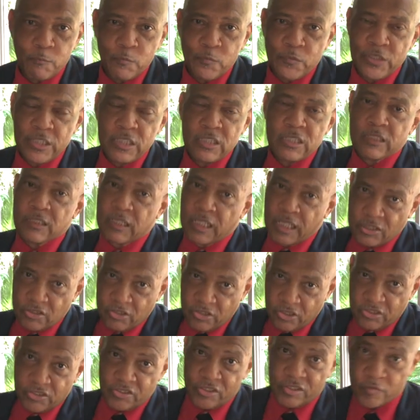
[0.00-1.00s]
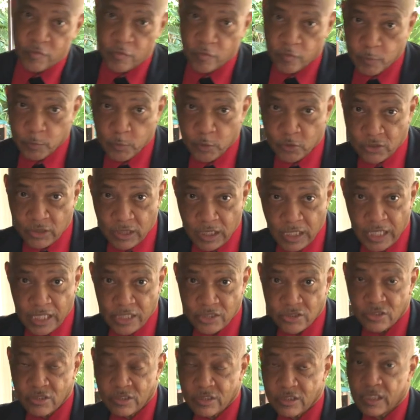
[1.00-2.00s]
This election is different from most
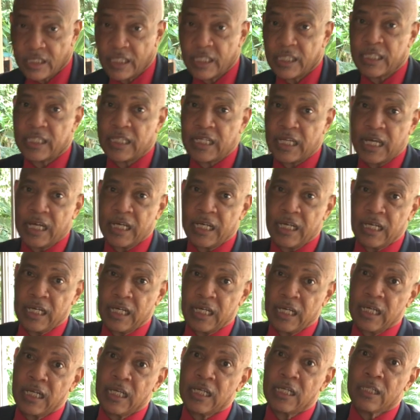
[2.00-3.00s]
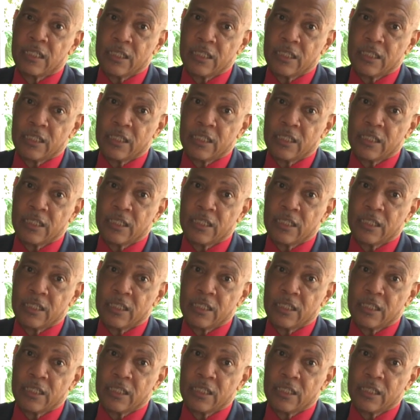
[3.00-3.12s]
elections, and I